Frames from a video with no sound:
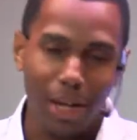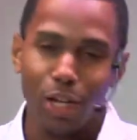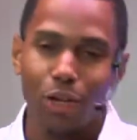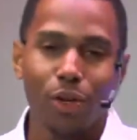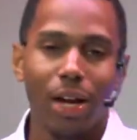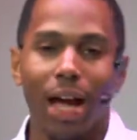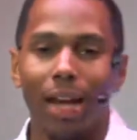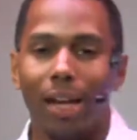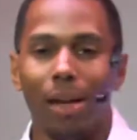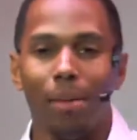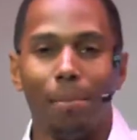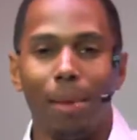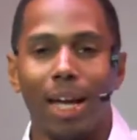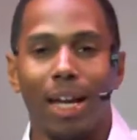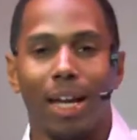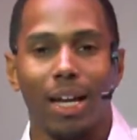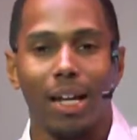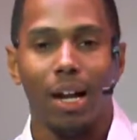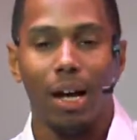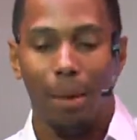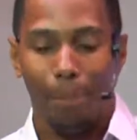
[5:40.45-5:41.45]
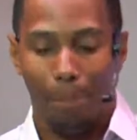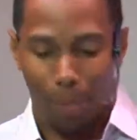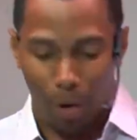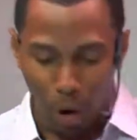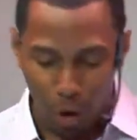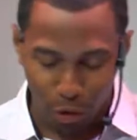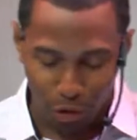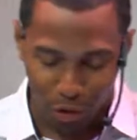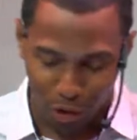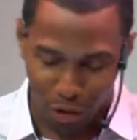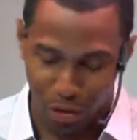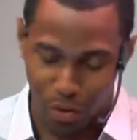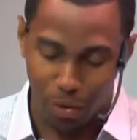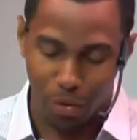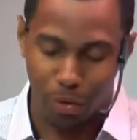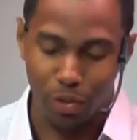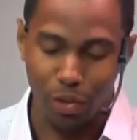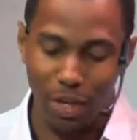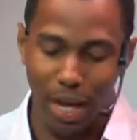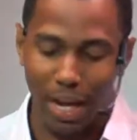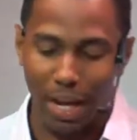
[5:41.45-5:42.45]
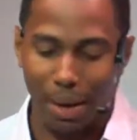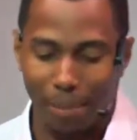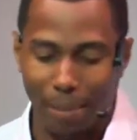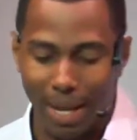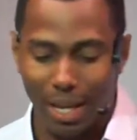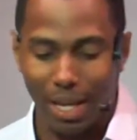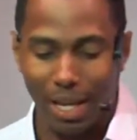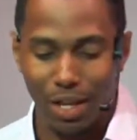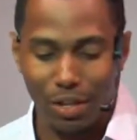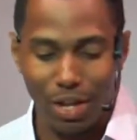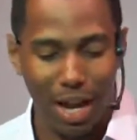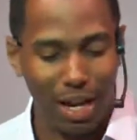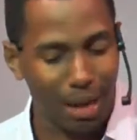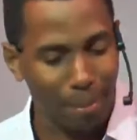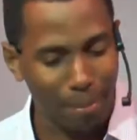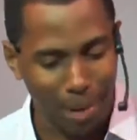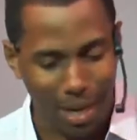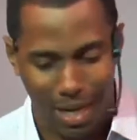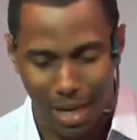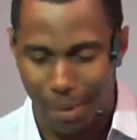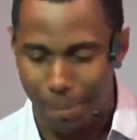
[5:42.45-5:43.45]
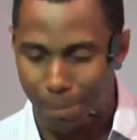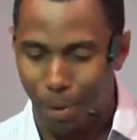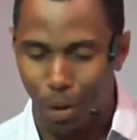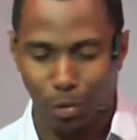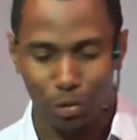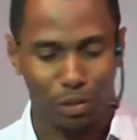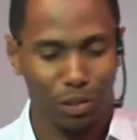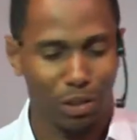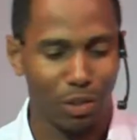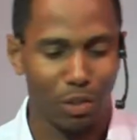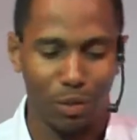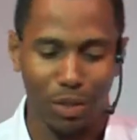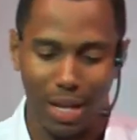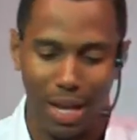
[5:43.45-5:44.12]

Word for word: You got to make it a personal. You got to make it, you got to make it personal.